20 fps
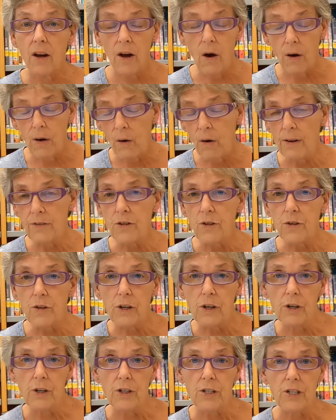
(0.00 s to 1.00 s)
and off to
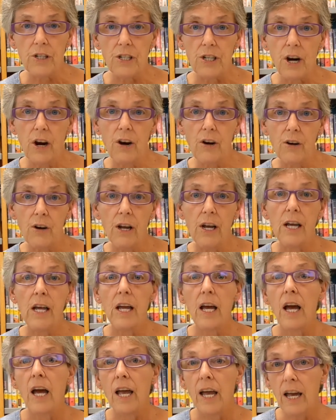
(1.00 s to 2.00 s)
a good start
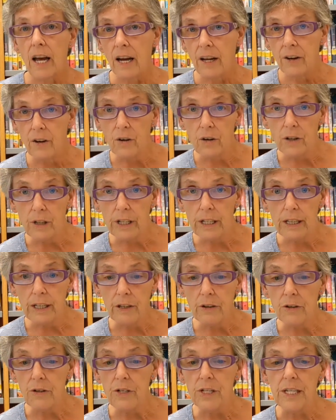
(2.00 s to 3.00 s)
in early
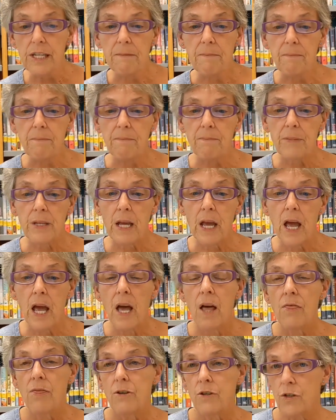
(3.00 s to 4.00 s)
literacy.
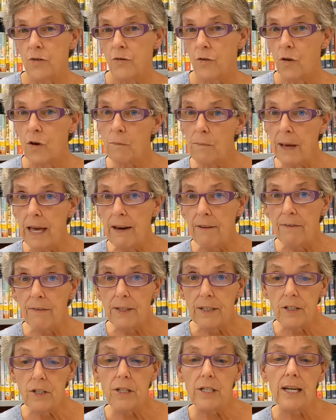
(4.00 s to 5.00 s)
There's 4
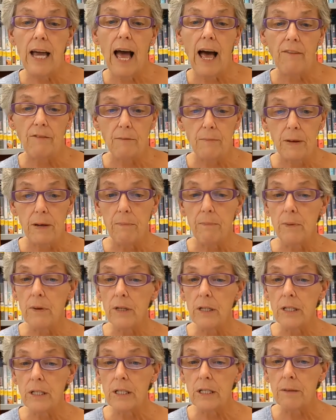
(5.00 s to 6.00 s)
benefits to alphabet
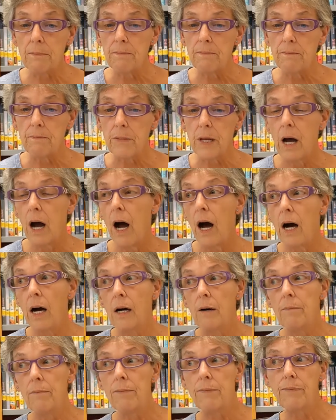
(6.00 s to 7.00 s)
books.
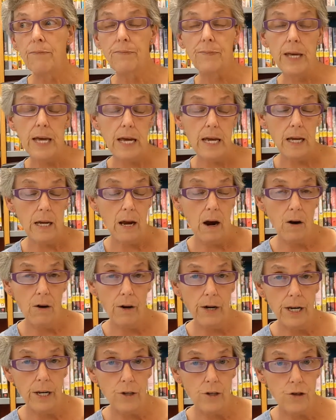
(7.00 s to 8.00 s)
They are
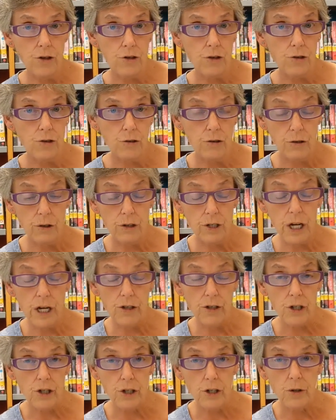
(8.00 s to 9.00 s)
an
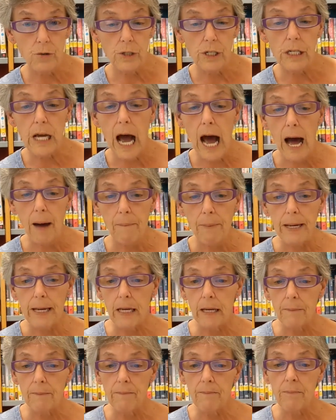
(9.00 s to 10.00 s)
introduction to a
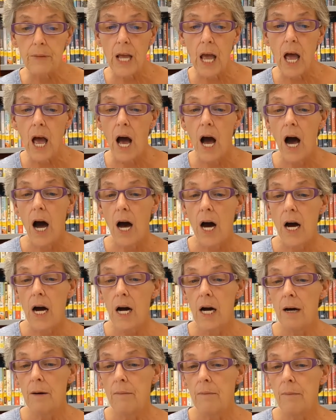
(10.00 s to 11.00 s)
topic.
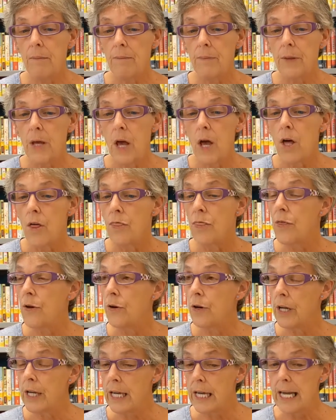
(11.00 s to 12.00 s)

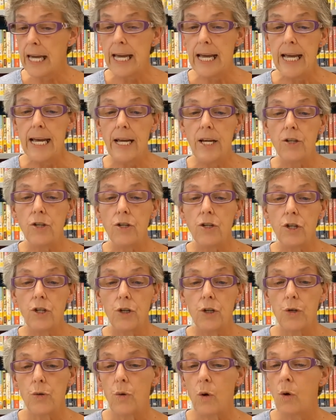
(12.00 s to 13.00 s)
They're key
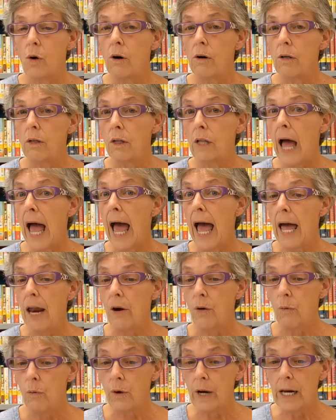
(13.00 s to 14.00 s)
to oral
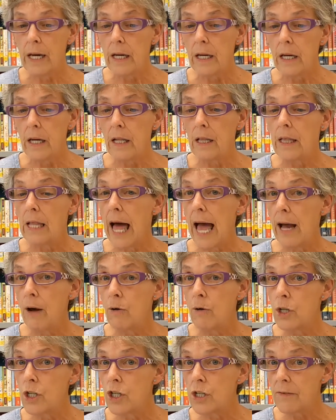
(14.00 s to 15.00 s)
and written
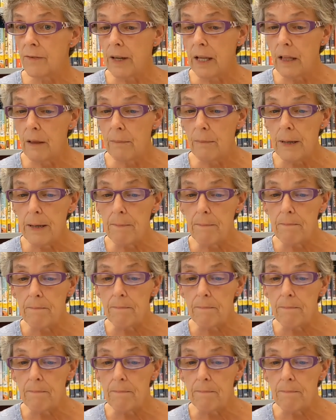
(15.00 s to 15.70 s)
language development.